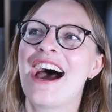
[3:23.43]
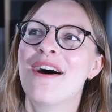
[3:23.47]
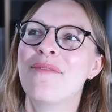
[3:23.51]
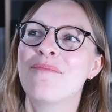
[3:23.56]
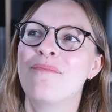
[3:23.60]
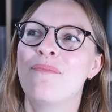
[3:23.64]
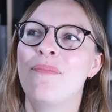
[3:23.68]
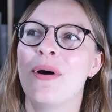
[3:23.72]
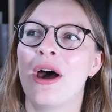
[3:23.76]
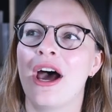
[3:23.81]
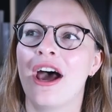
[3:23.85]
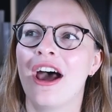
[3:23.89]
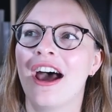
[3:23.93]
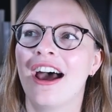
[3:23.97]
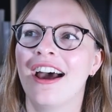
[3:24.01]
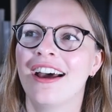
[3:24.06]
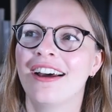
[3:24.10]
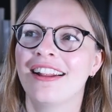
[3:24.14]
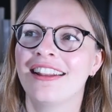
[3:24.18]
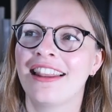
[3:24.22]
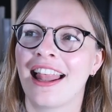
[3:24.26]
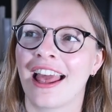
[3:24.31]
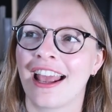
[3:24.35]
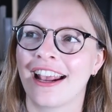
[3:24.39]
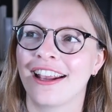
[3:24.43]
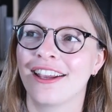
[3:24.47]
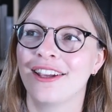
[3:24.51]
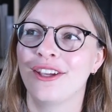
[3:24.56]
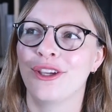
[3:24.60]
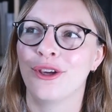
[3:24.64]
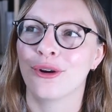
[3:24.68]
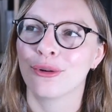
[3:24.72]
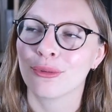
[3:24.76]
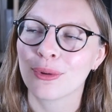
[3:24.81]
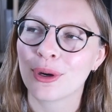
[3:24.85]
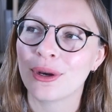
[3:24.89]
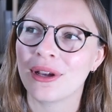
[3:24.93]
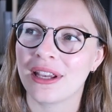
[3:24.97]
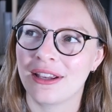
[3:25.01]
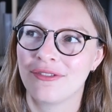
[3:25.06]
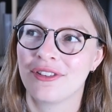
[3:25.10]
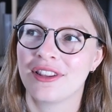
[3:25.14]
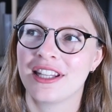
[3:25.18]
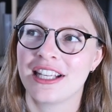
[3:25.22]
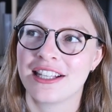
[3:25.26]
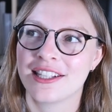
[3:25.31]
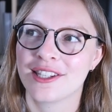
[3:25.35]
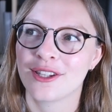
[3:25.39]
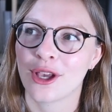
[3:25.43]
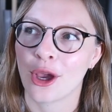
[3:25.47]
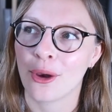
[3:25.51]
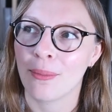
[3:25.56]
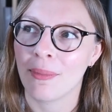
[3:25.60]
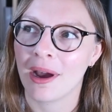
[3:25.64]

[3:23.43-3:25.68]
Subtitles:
But like you're rooting for these so